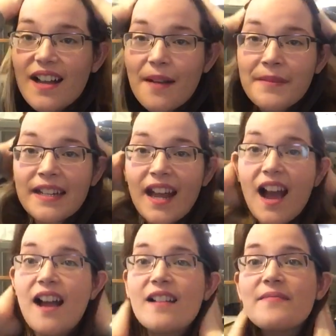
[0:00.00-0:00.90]
I mean,
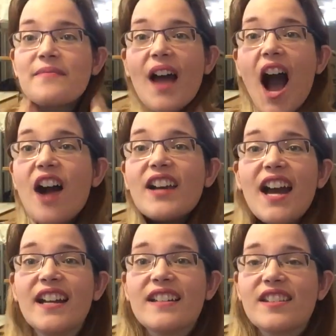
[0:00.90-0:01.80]
how
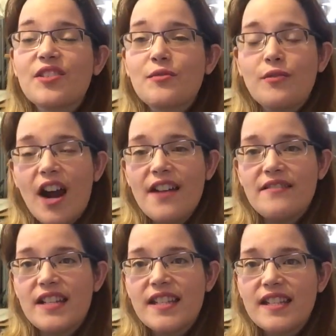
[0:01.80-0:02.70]
can I describe
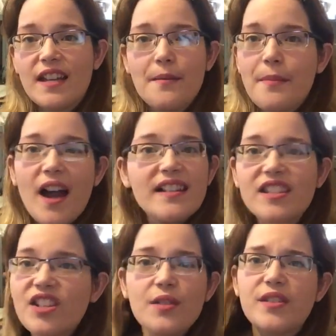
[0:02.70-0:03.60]
it? But
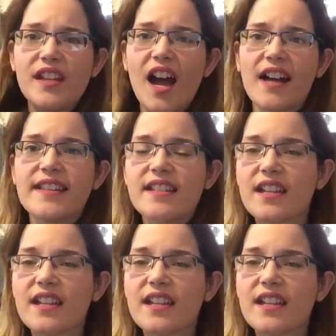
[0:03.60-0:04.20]
it's so sad.